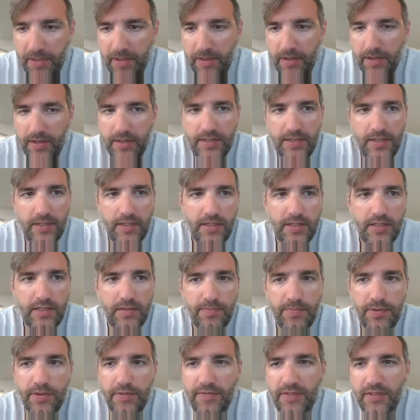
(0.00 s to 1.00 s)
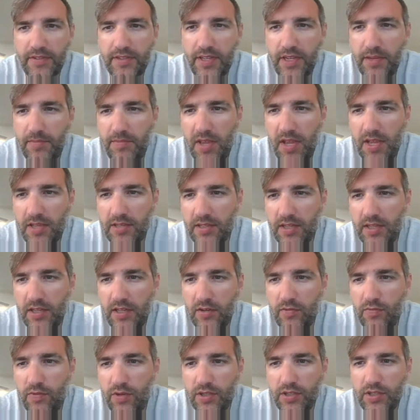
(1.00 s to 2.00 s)
Like I said, this is a perfect time to ask
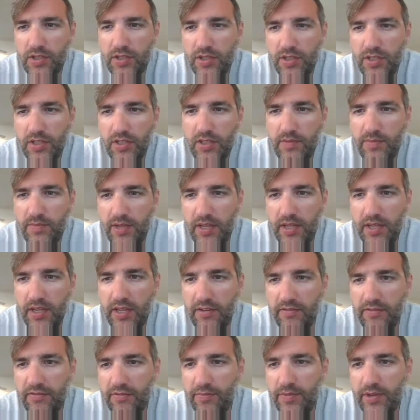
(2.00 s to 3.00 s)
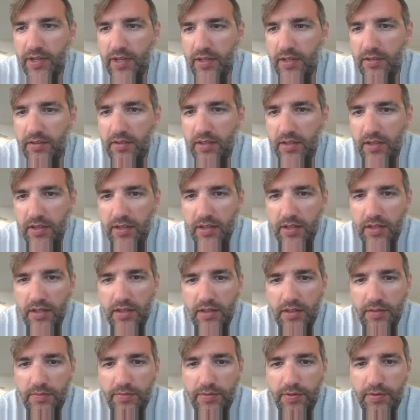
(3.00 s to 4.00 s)
any questions that you may have about
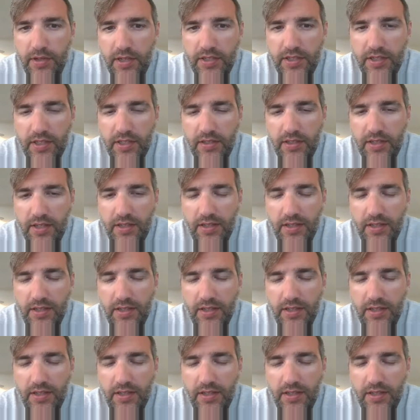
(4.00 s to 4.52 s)
the project.